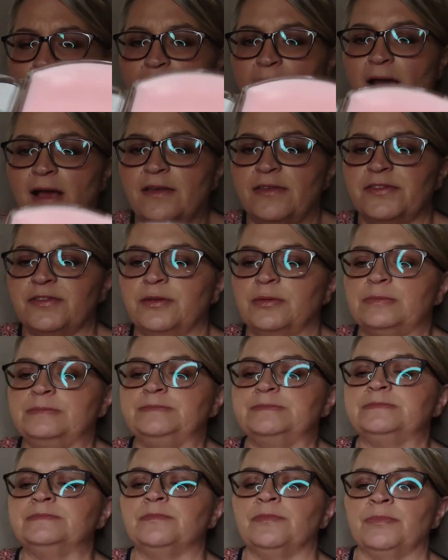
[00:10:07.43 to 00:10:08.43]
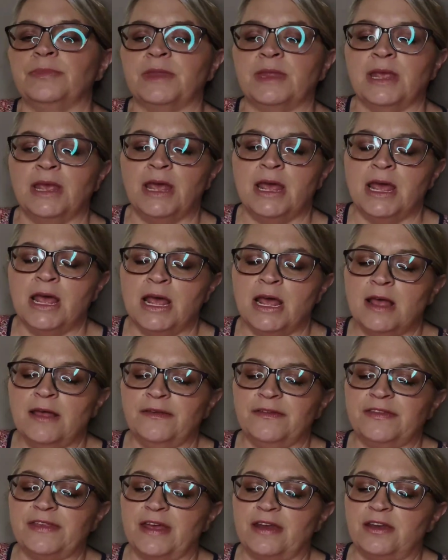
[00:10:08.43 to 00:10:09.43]
wax.
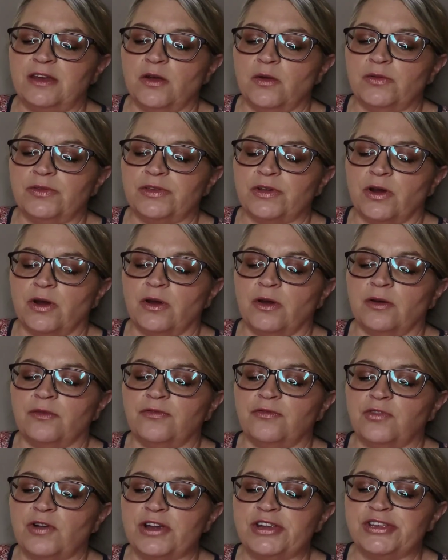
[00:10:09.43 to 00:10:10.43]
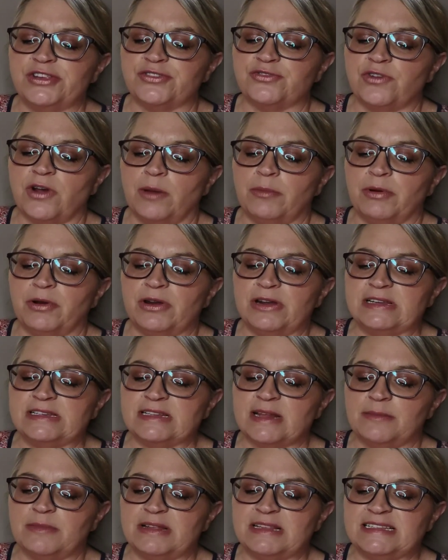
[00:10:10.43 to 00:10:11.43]
Scent notes are fresh
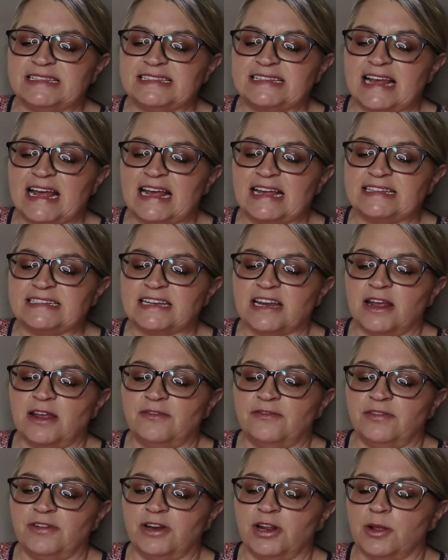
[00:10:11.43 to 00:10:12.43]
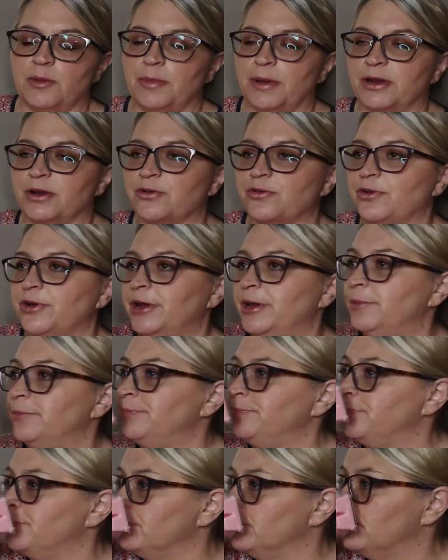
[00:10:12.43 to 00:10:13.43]
strawberries, lemon zest, and vanilla
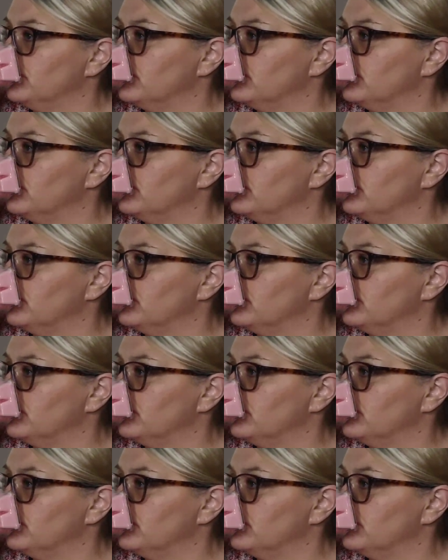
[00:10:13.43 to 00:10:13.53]
buttercream.